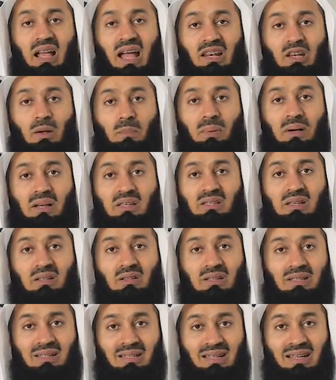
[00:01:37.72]
and a
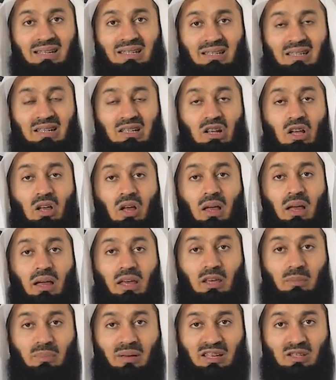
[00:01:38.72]
person is tested,
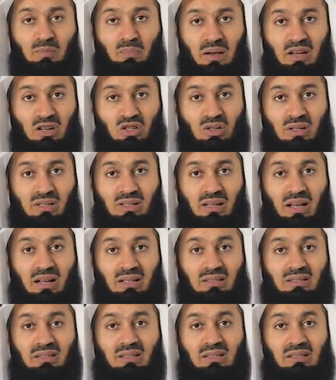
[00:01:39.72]
he bears patience
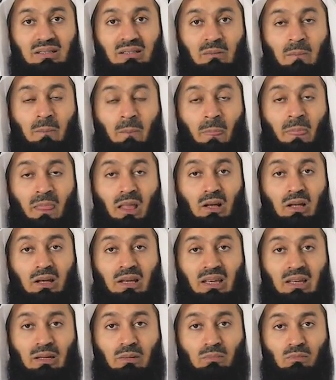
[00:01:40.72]
until
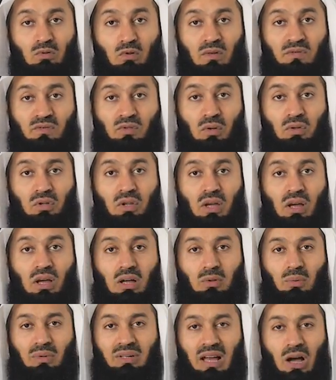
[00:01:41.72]
he moves on the
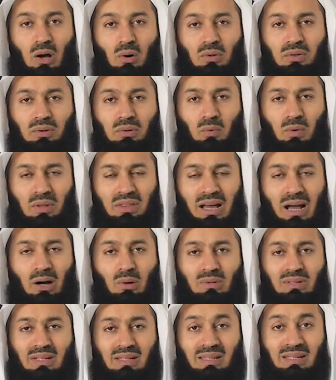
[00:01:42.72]
earth without,
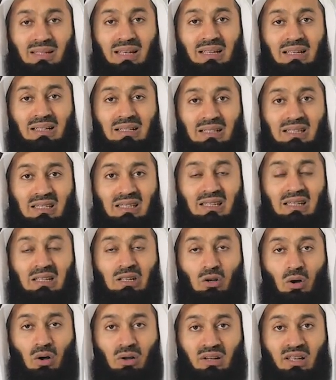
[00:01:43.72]
without a single
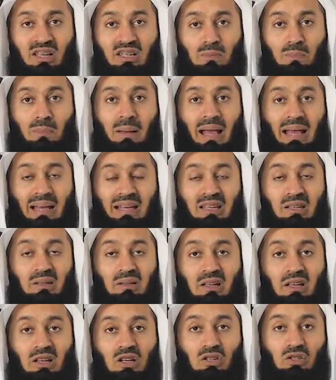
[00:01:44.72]
sin on his back.
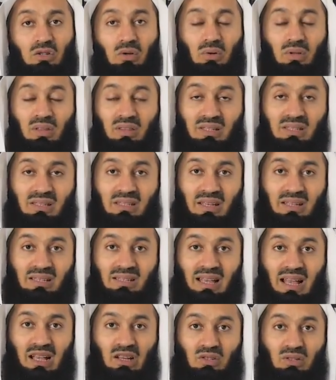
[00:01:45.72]
So this
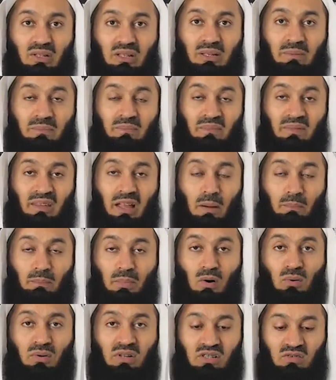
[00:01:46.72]
is actually a
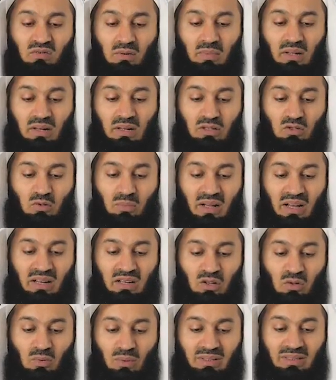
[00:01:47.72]
bonus from Allah
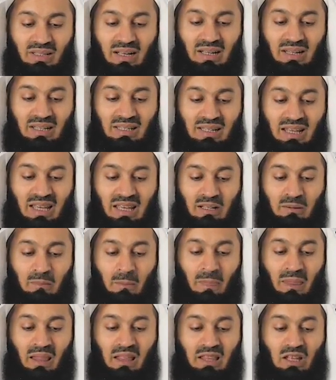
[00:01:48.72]
subhanahu wa ta'ala saying
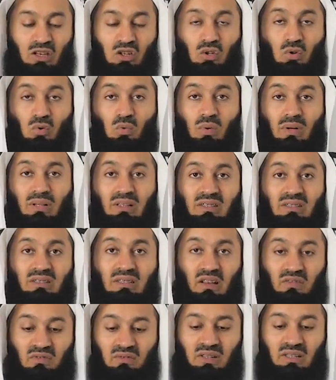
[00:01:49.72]
that you will
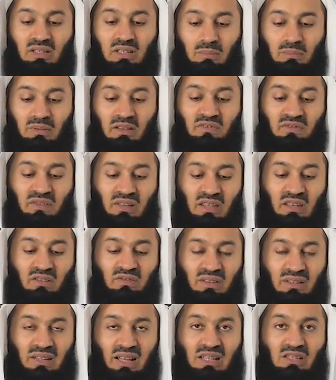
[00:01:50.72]
definitely be
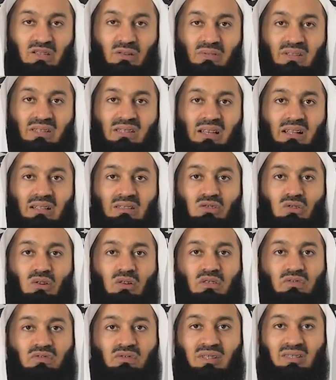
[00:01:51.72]
forgiven as a result
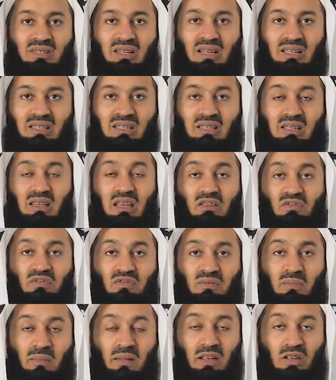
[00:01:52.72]
of the tests
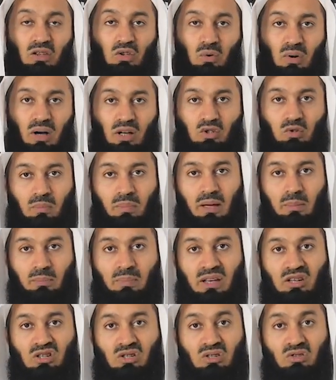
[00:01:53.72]
if you are to bear
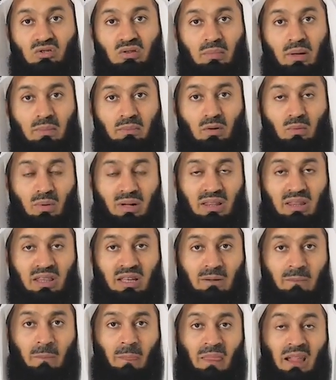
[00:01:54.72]
patience. Remember one
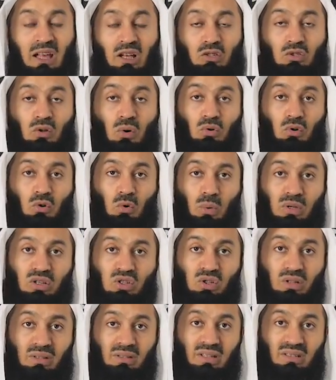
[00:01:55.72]
thing, don't
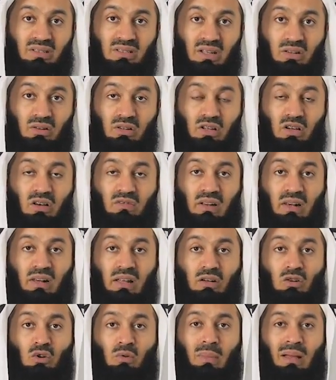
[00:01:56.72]
question the decree of
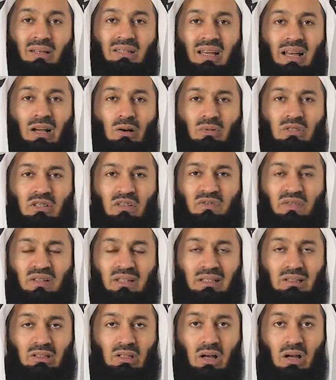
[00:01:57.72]
Allah. No matter how
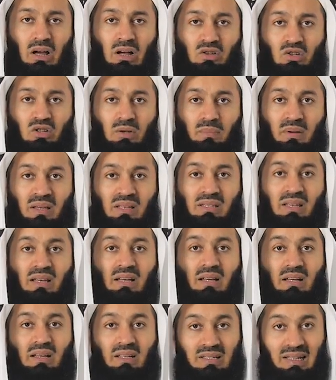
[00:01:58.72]
difficult the hardship is,
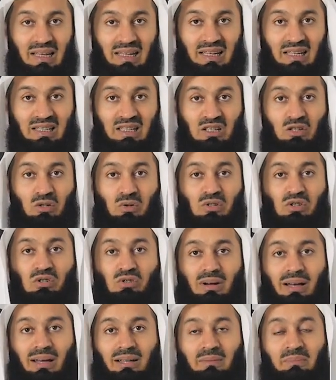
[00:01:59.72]
take it in your
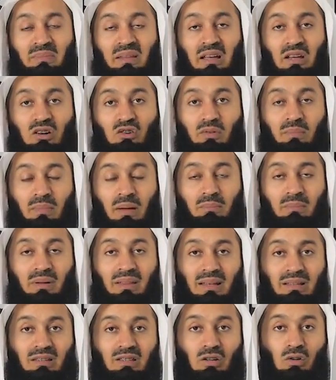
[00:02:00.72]
stride. Remember
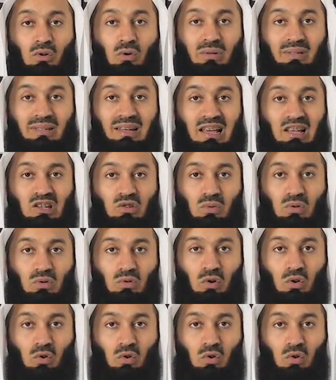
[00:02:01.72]
that the good days will